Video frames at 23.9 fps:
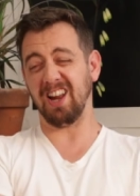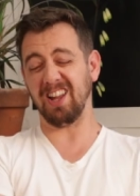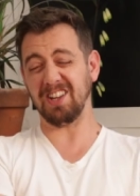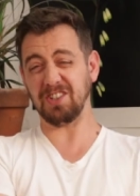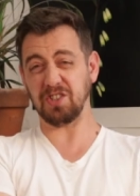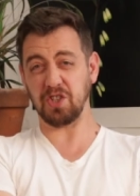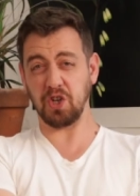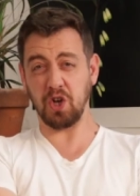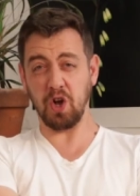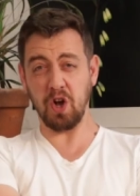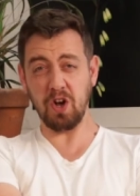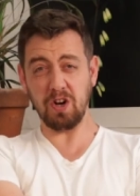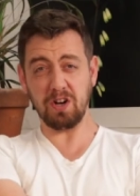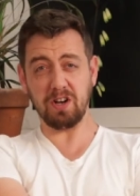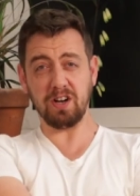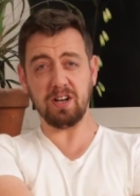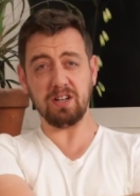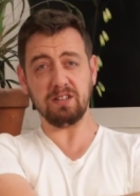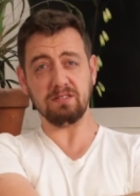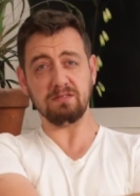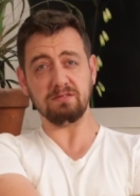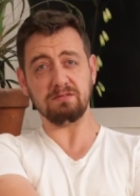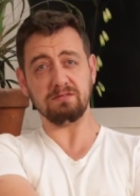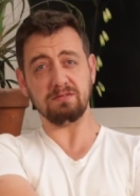I like to cook,
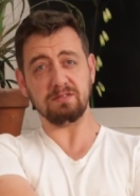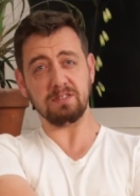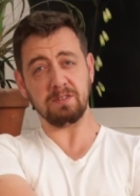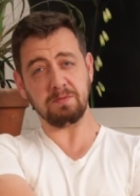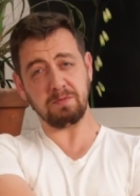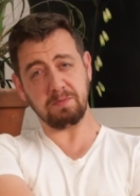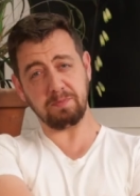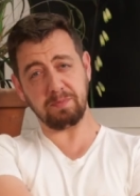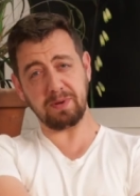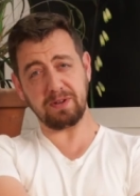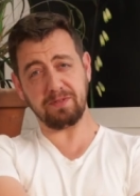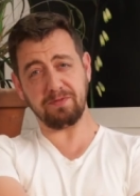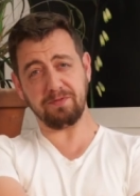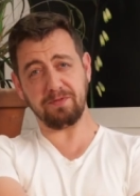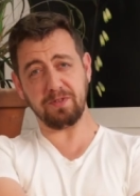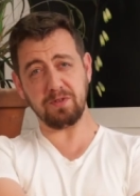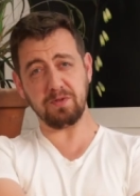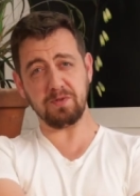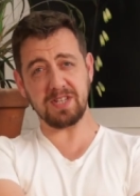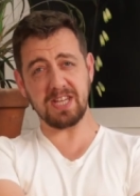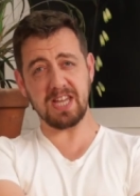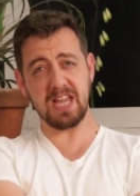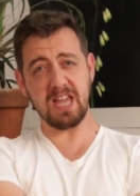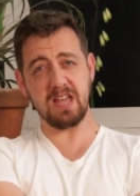I'm a big
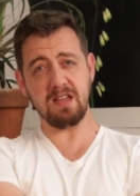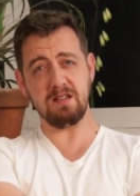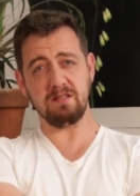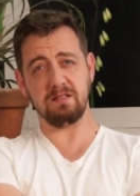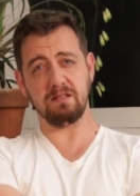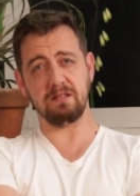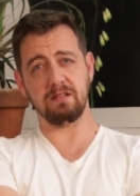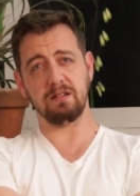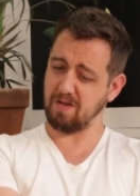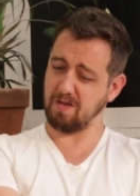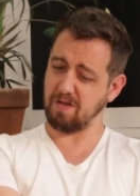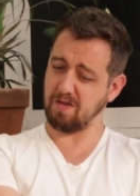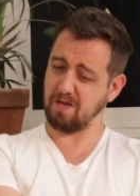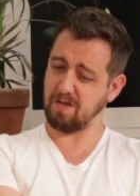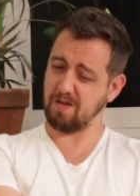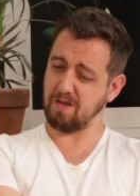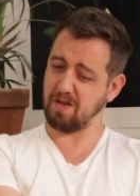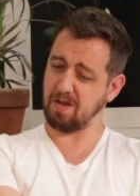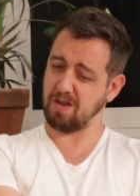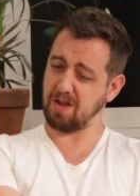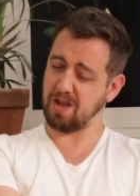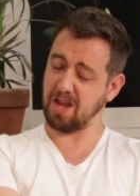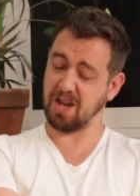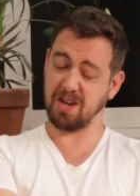foodie,
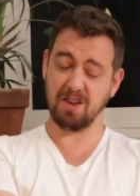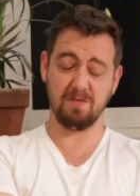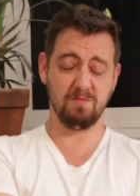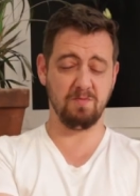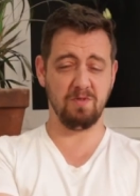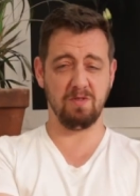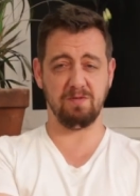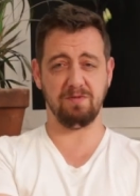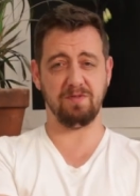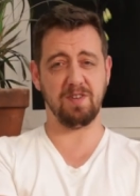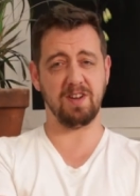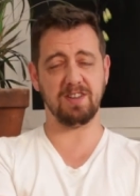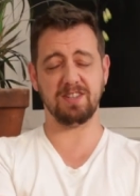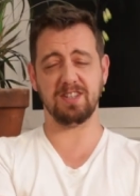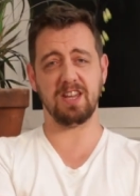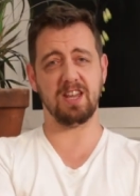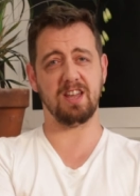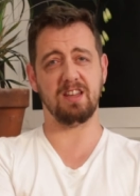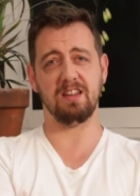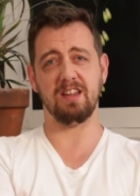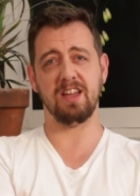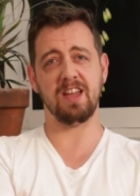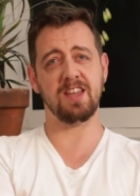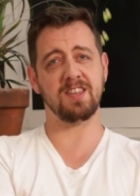and I'm not fussy.
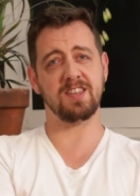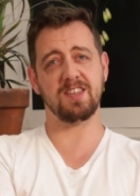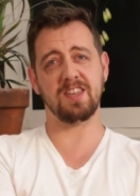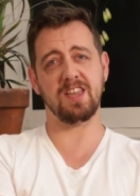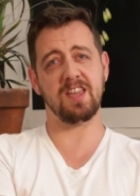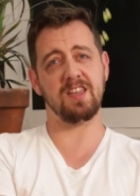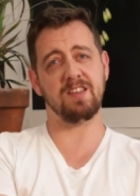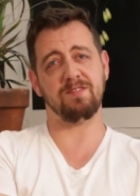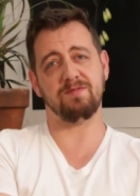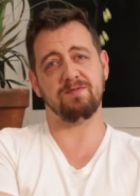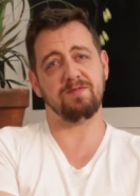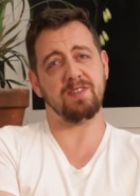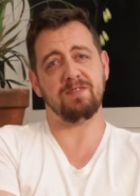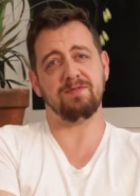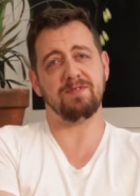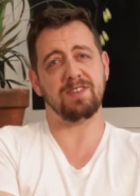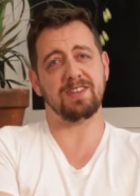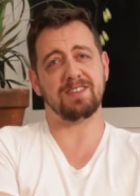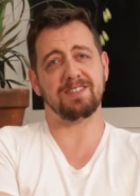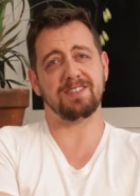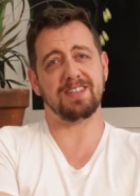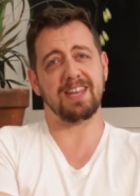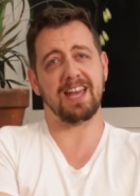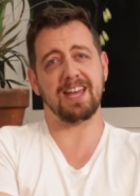if
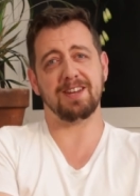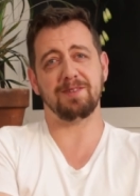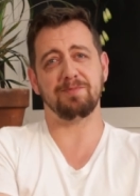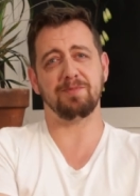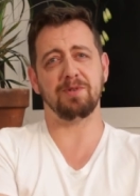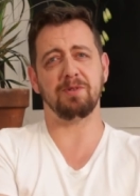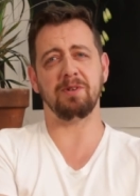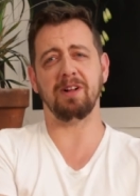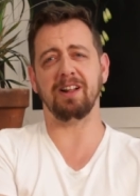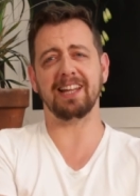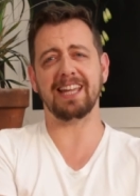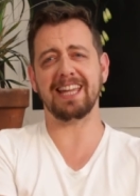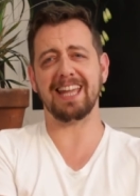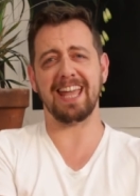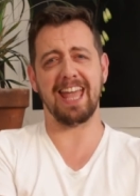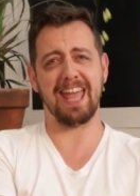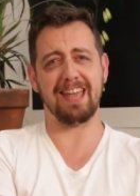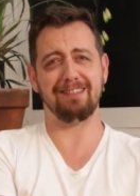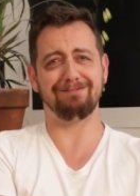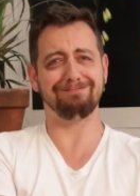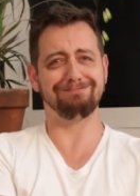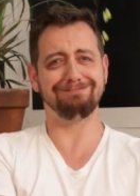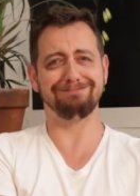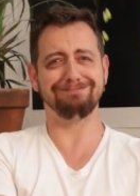it's edible, I'll eat
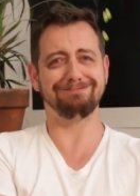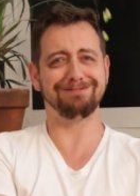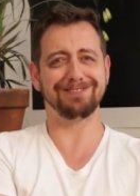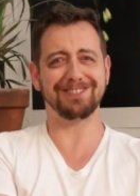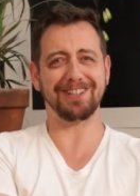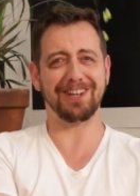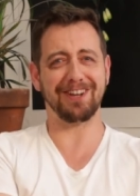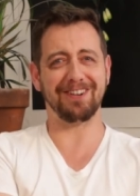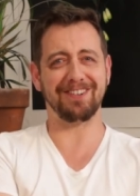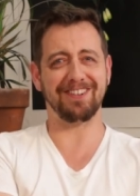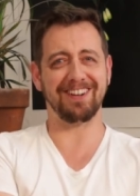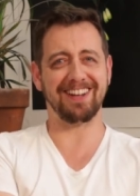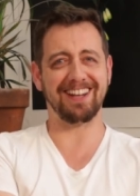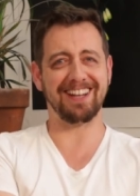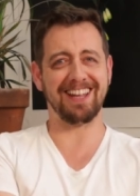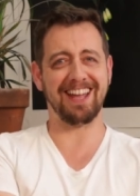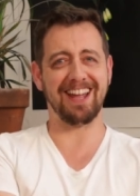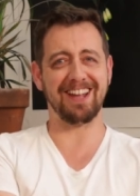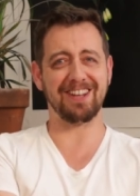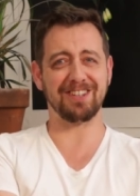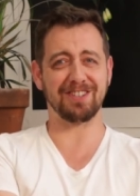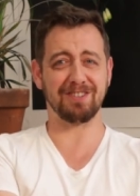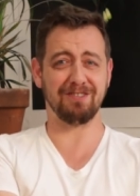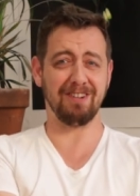it. So
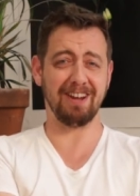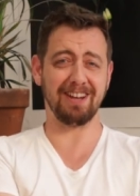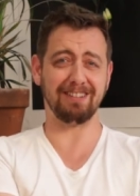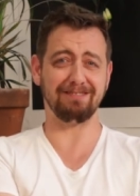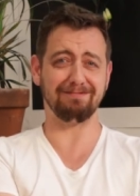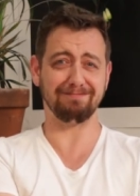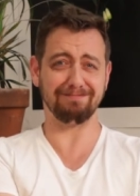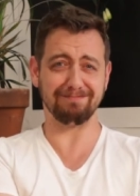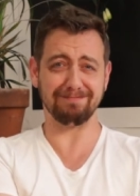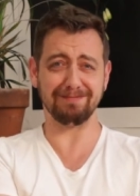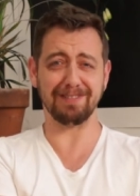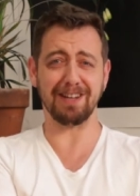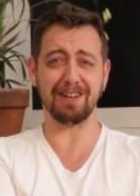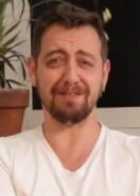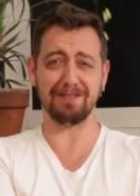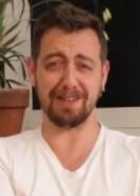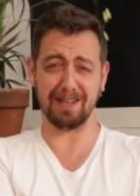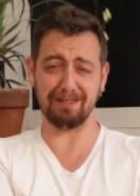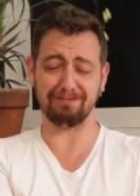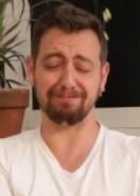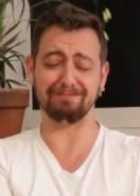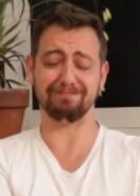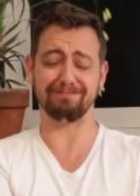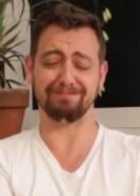yeah, it's great, love
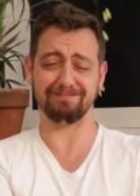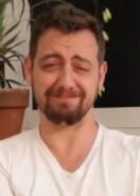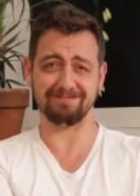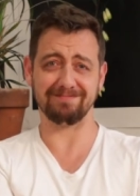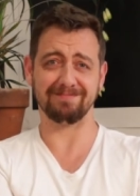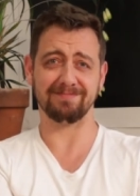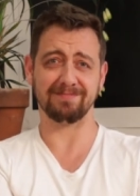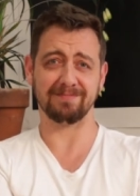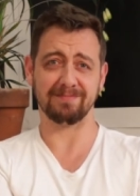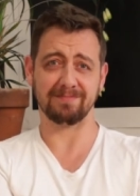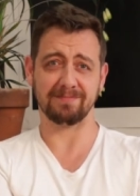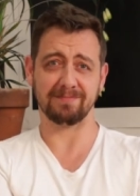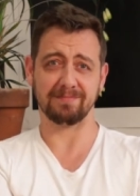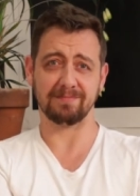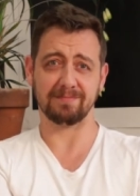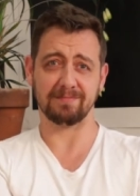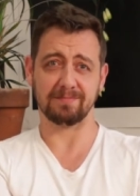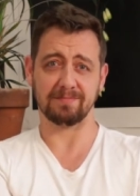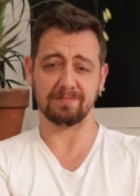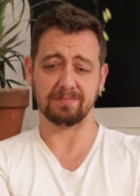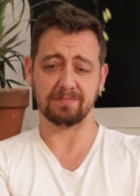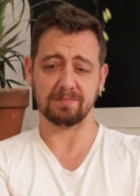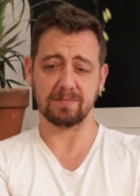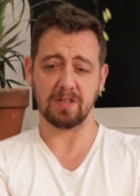it. What's your favourite thing to cook?